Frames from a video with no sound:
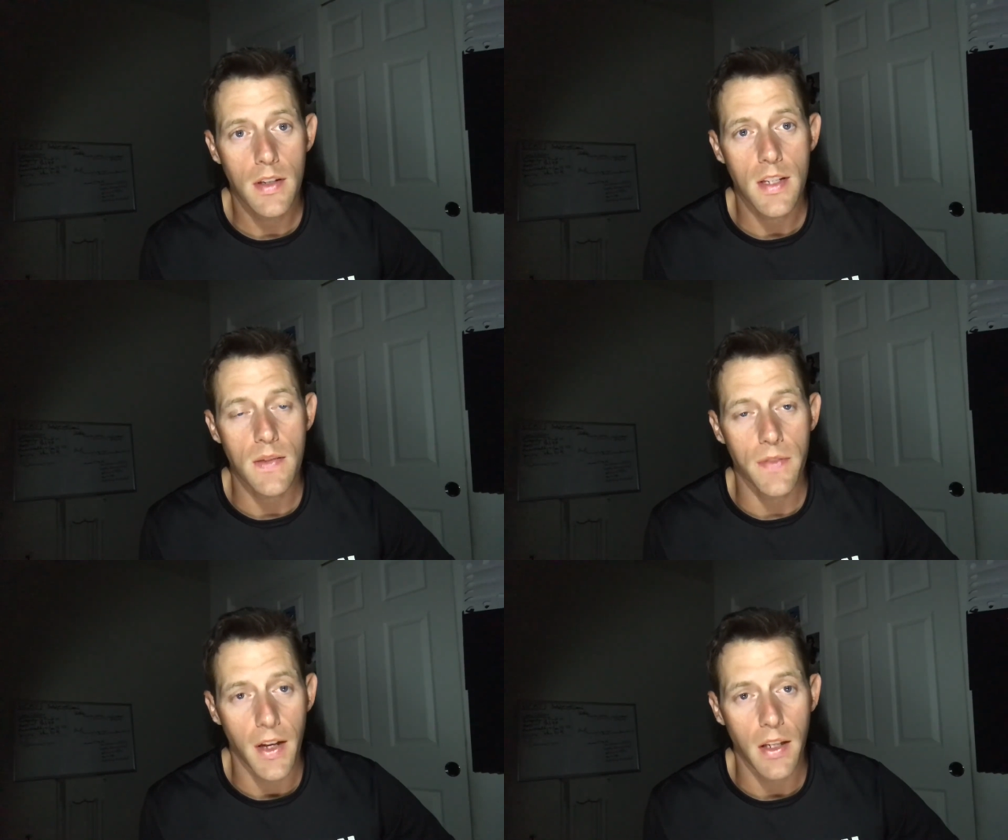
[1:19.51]
It's
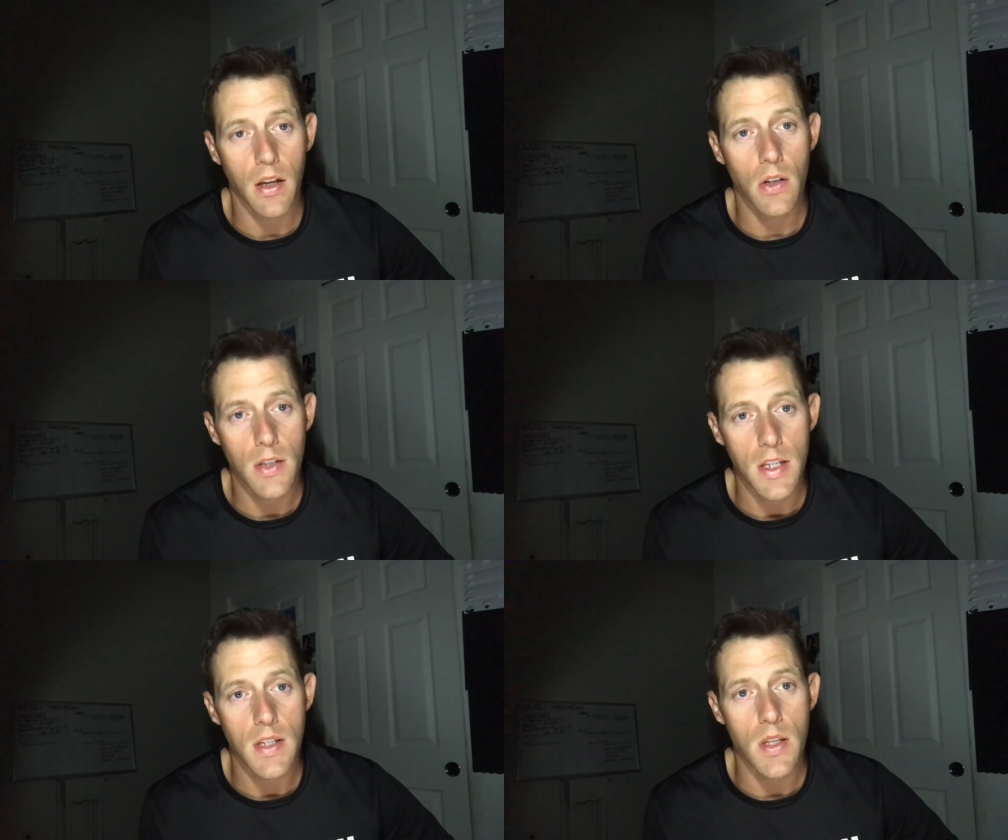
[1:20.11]
fighting on our
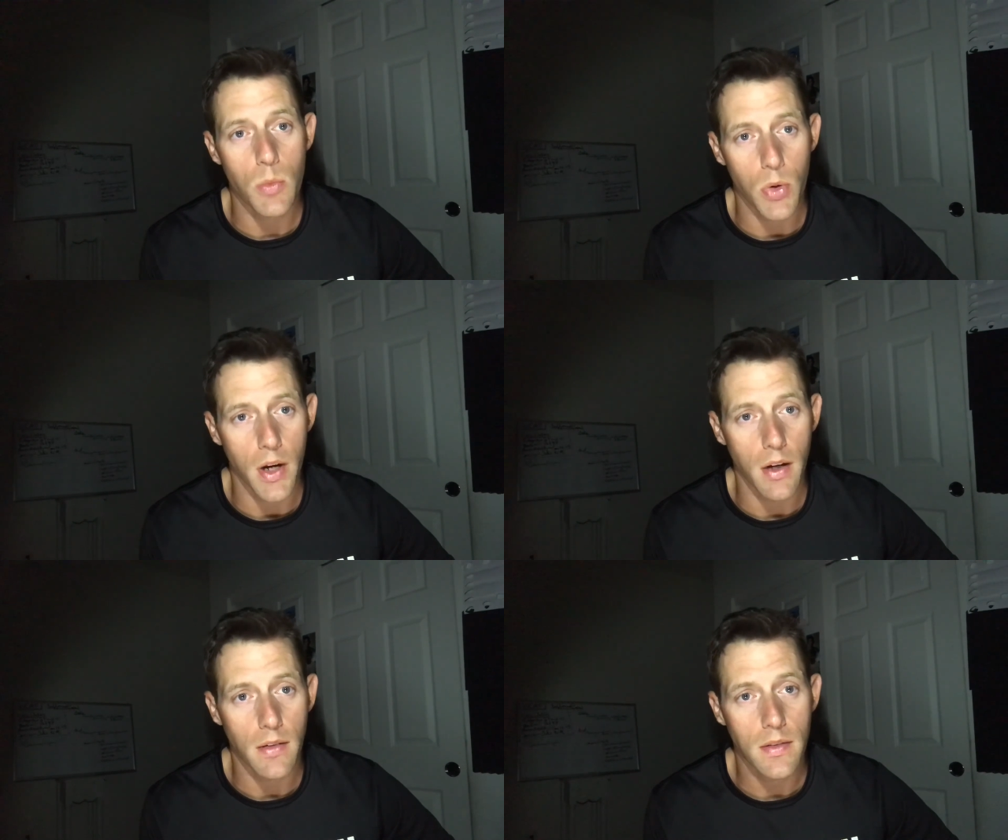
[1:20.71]
knees in
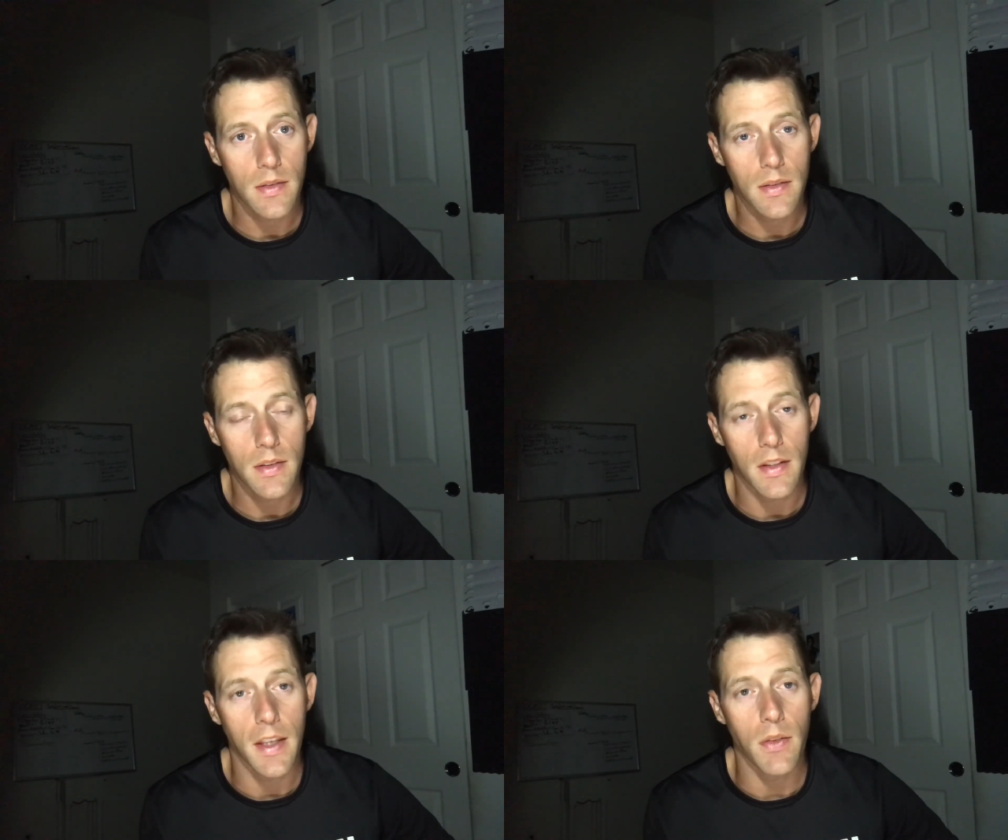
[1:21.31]
prayer,
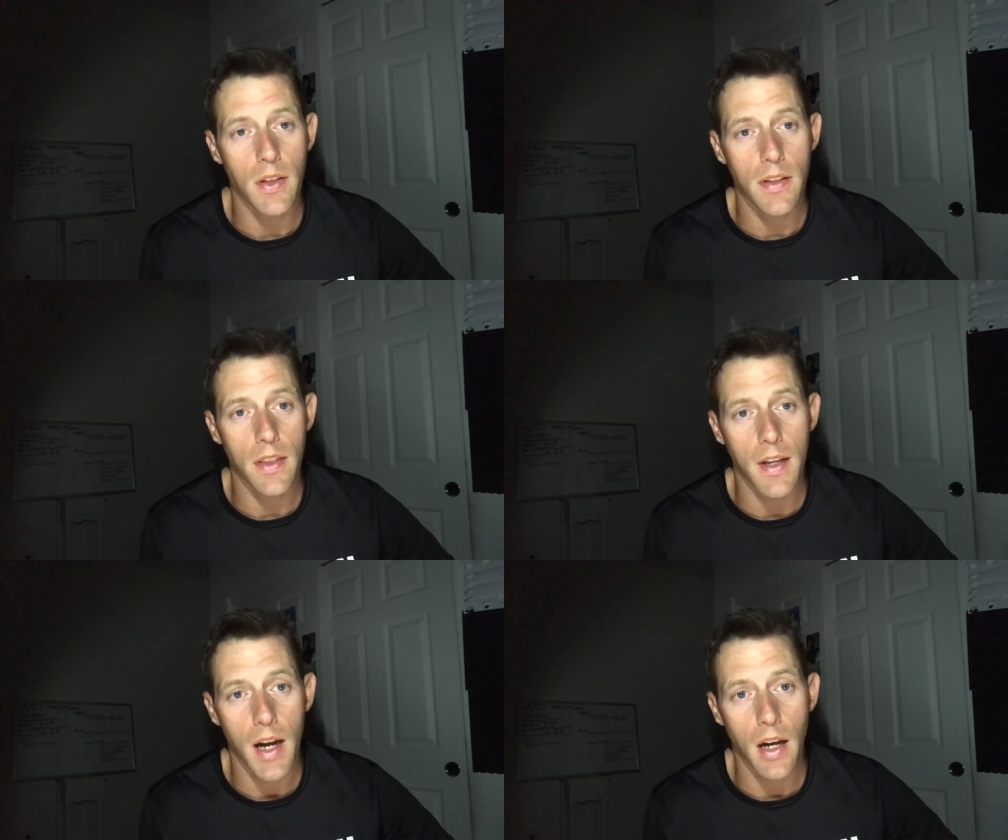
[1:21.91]
giving to
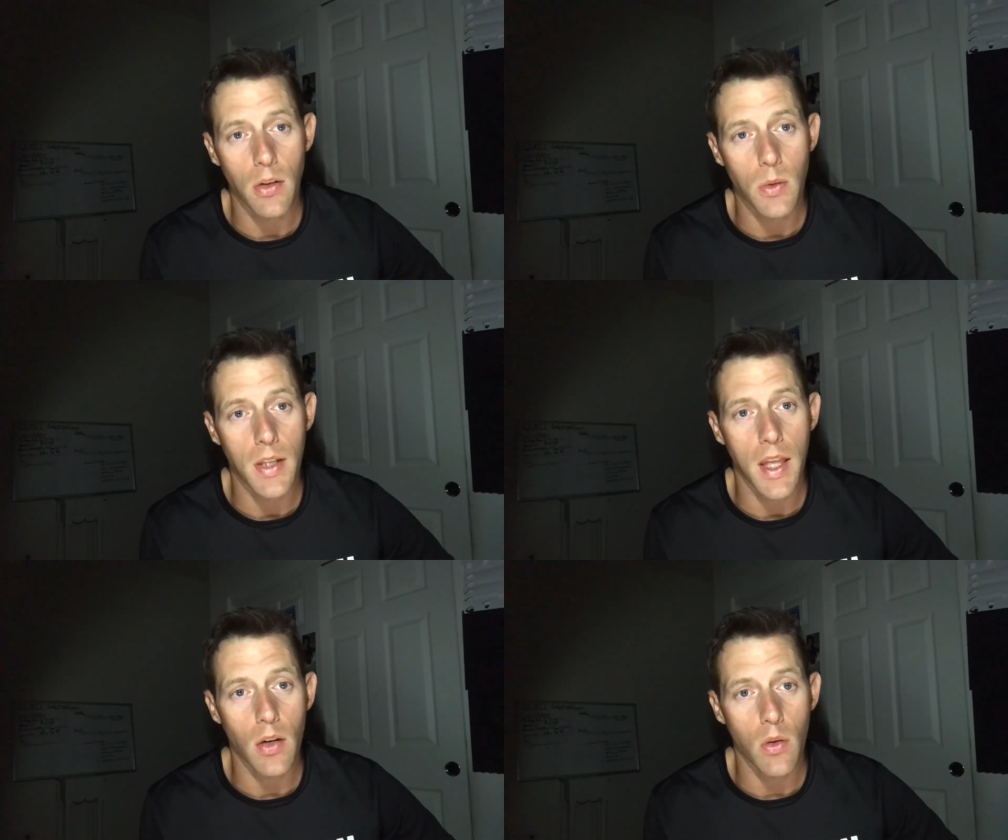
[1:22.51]
the God who
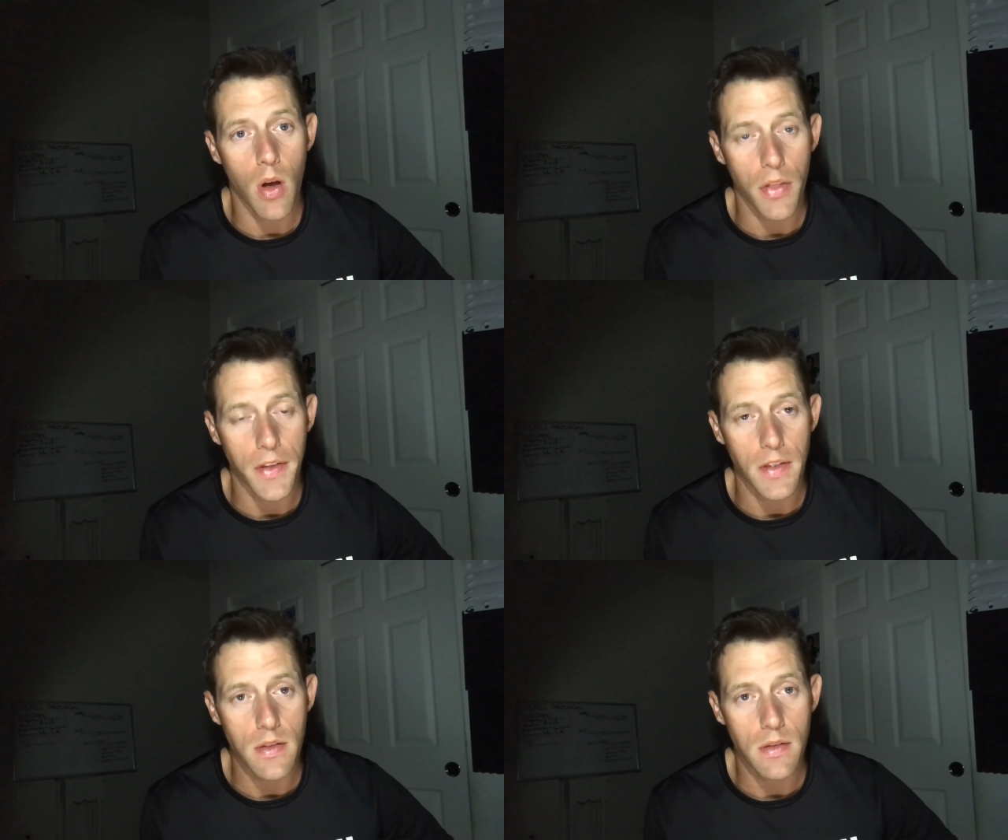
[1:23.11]
can handle all
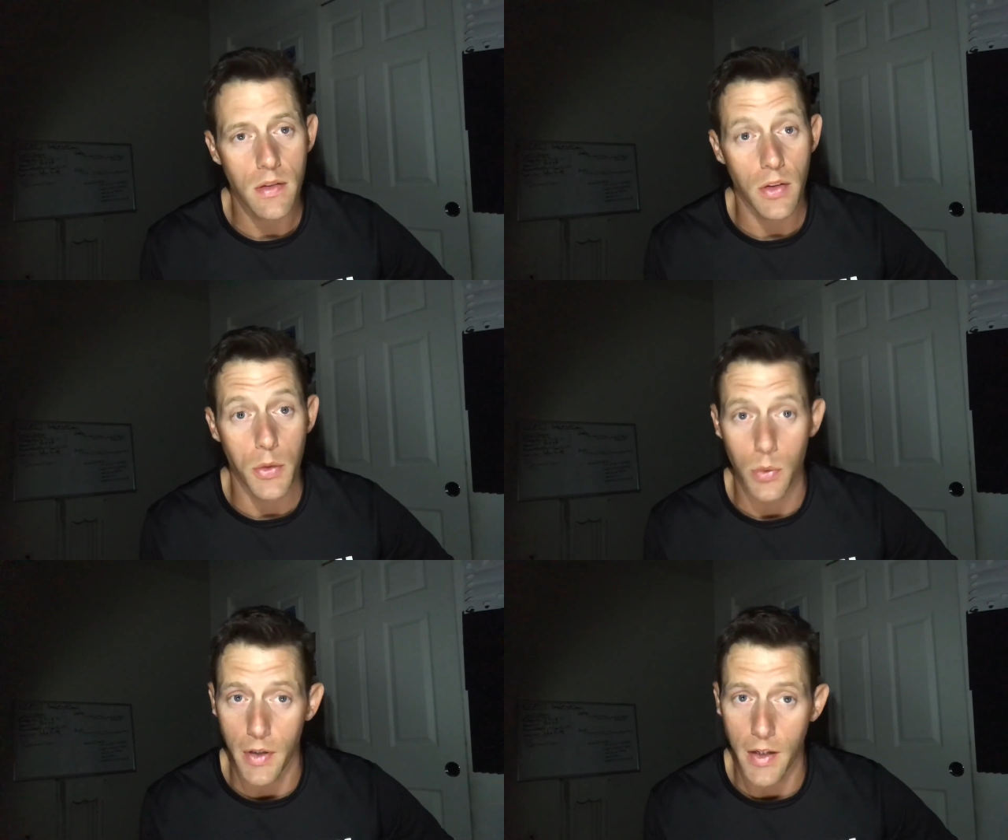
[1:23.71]
things, the
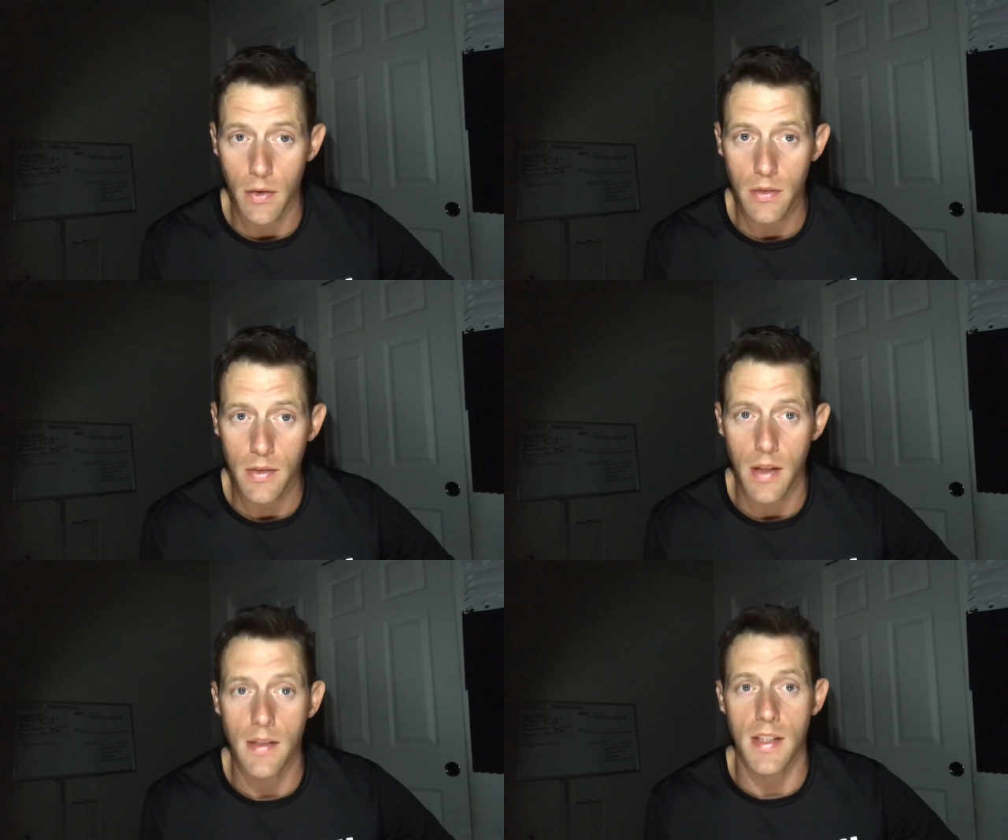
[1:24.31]
Creator
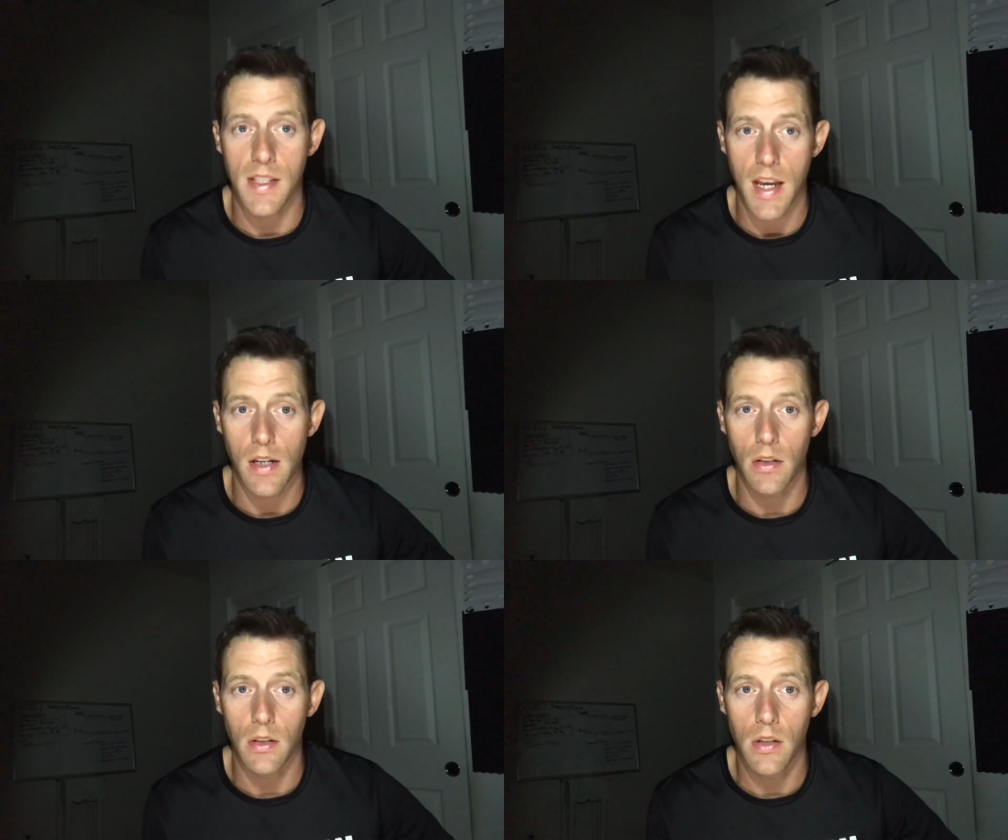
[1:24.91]
and
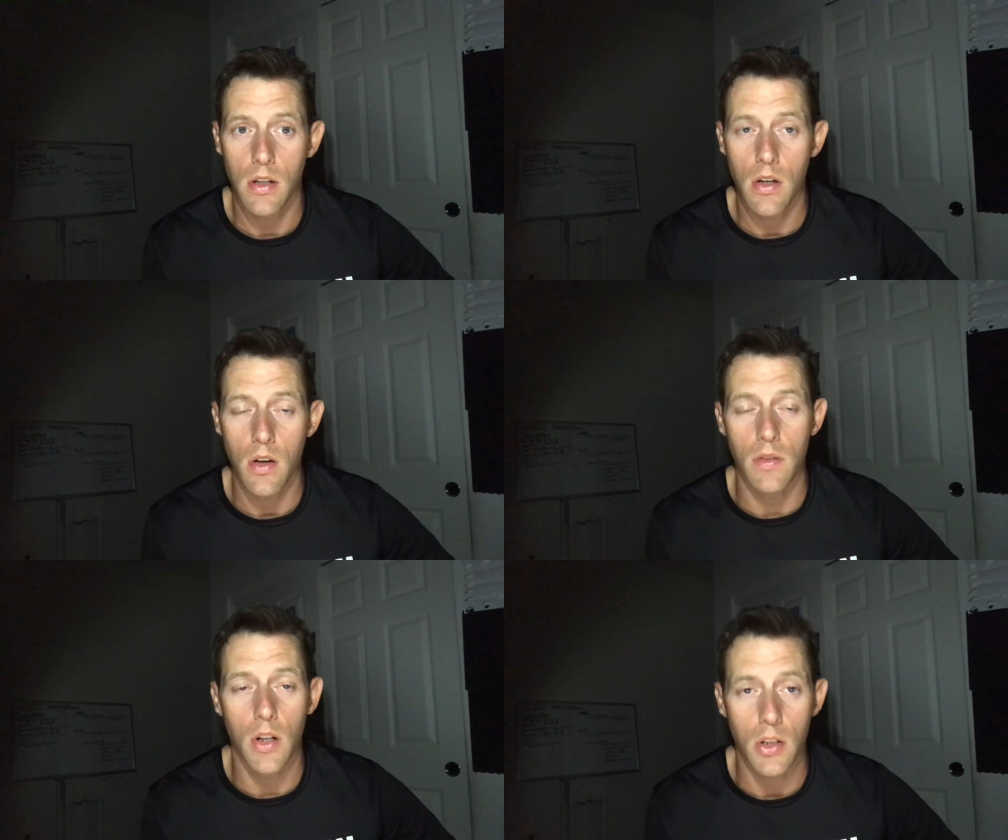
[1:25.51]
Sustainer
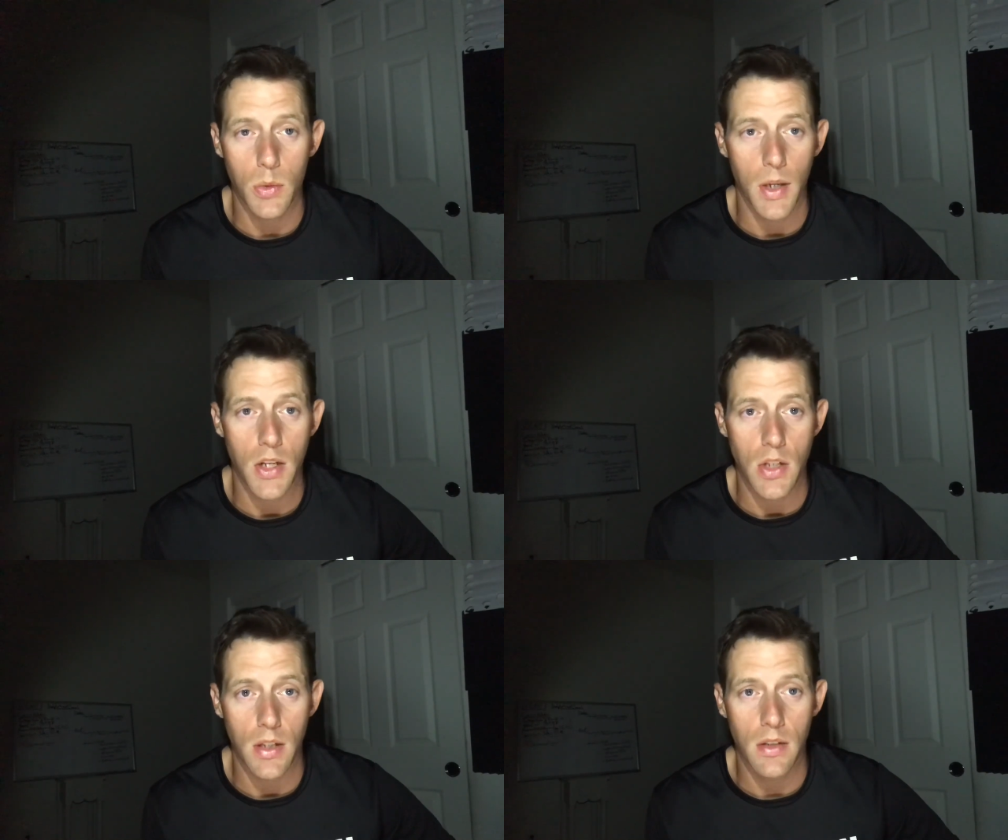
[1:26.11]
of all
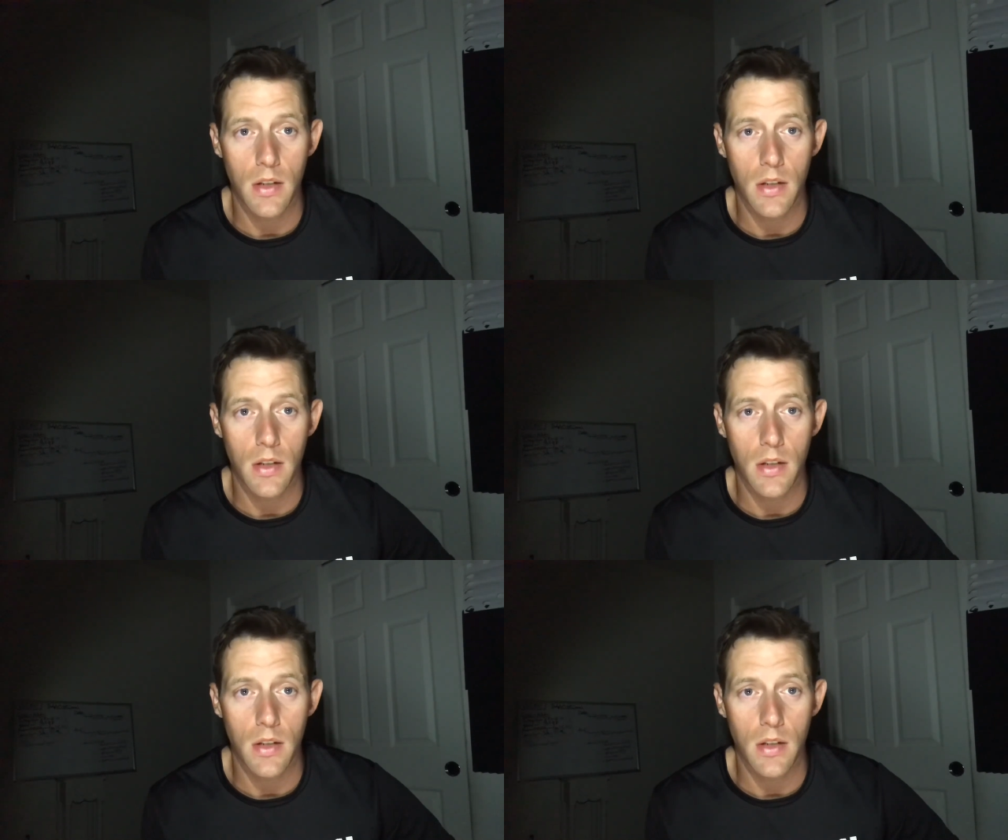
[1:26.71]
creation,